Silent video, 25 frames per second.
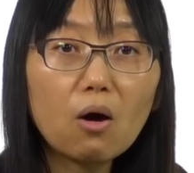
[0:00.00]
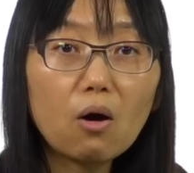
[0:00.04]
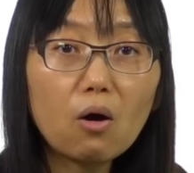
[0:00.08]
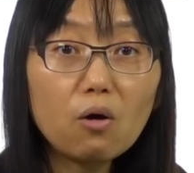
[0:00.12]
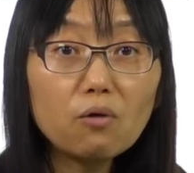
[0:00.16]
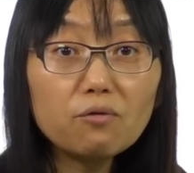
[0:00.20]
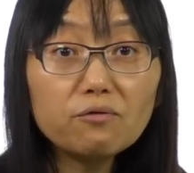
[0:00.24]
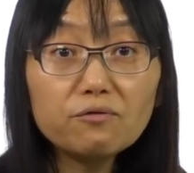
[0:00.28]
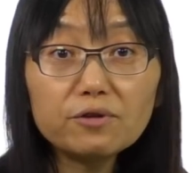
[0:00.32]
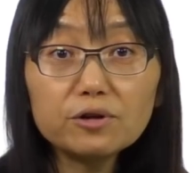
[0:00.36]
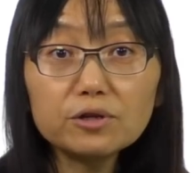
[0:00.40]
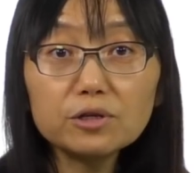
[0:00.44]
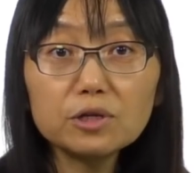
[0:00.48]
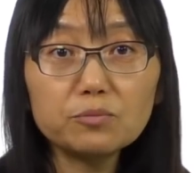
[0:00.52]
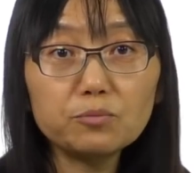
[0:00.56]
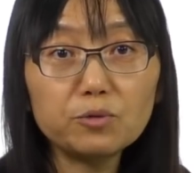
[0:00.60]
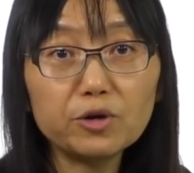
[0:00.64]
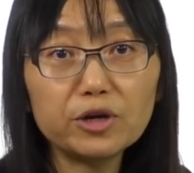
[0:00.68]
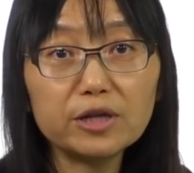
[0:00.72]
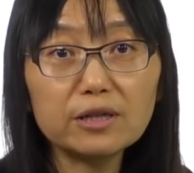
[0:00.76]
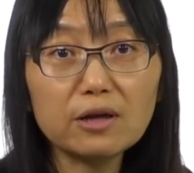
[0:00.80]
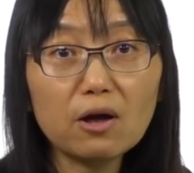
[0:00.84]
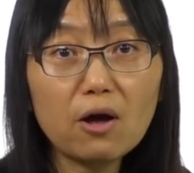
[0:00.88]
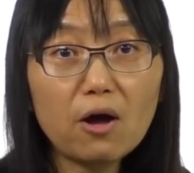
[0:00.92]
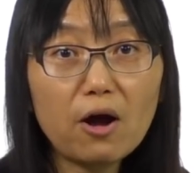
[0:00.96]
All
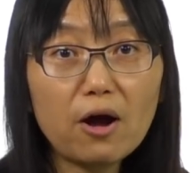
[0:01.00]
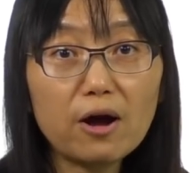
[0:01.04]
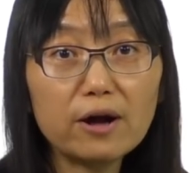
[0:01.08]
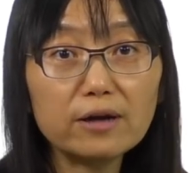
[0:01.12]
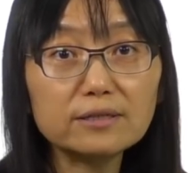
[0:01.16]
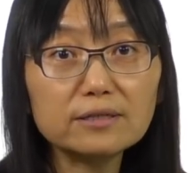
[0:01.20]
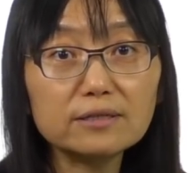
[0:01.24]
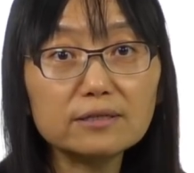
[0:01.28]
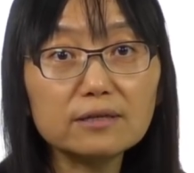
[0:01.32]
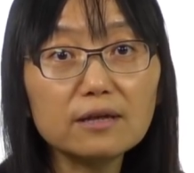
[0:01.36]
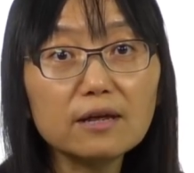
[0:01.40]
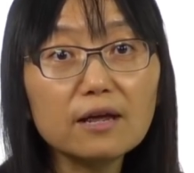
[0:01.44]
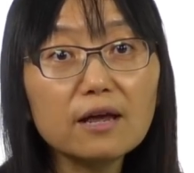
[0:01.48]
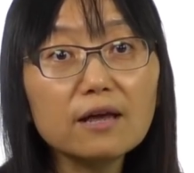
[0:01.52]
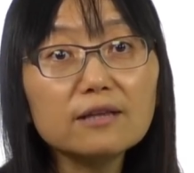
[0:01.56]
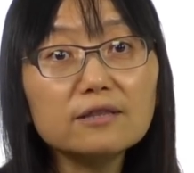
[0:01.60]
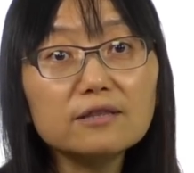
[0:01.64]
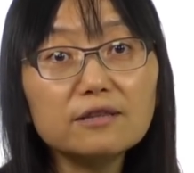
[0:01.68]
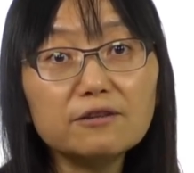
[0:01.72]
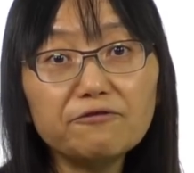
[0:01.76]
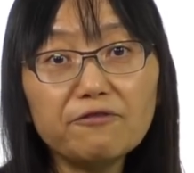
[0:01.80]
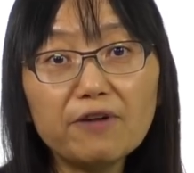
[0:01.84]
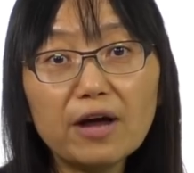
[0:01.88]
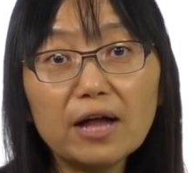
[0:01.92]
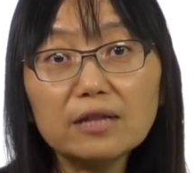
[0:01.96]
vertebrate hearts
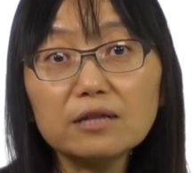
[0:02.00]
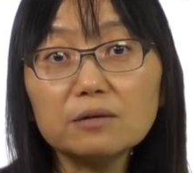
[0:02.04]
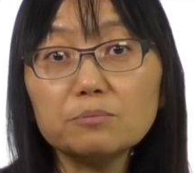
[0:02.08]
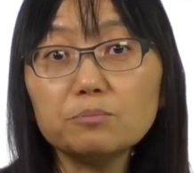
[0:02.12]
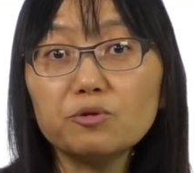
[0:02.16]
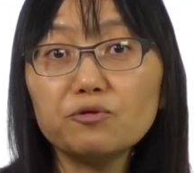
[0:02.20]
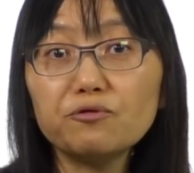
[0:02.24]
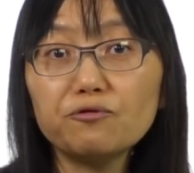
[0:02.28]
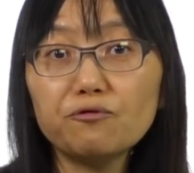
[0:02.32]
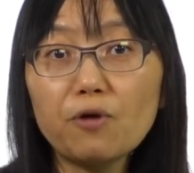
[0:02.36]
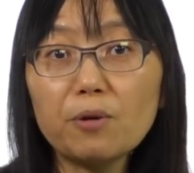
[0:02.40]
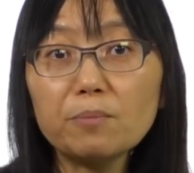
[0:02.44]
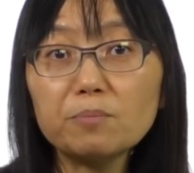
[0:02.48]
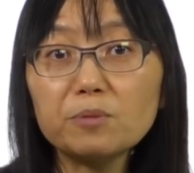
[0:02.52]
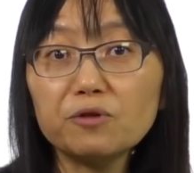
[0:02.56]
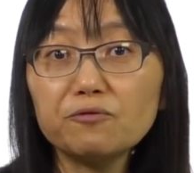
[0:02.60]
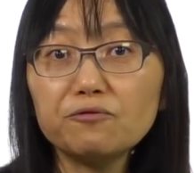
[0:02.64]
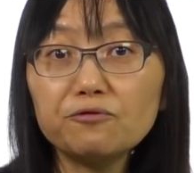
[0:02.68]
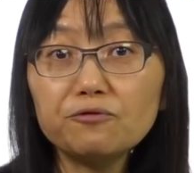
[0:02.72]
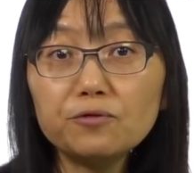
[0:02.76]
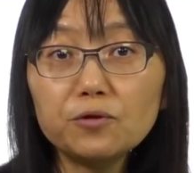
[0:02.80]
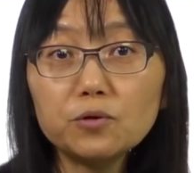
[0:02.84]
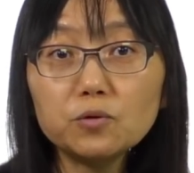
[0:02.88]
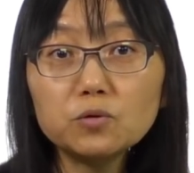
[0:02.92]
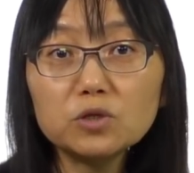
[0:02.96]
develop from the
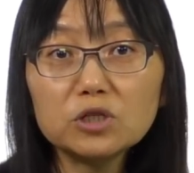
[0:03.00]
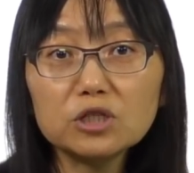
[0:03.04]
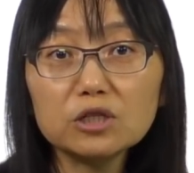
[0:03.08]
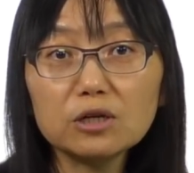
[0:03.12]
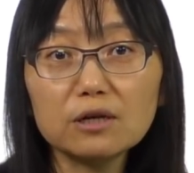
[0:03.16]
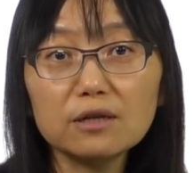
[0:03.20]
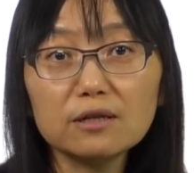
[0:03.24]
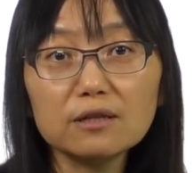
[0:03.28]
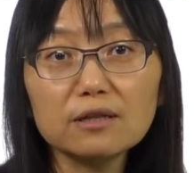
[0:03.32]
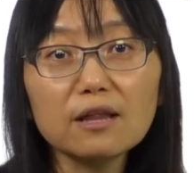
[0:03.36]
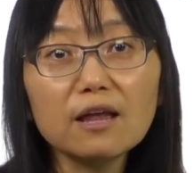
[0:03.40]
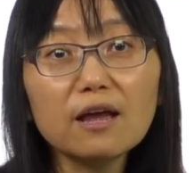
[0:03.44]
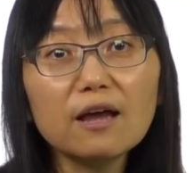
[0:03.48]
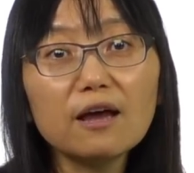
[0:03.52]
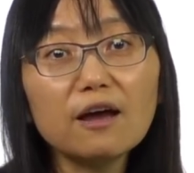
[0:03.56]
fusion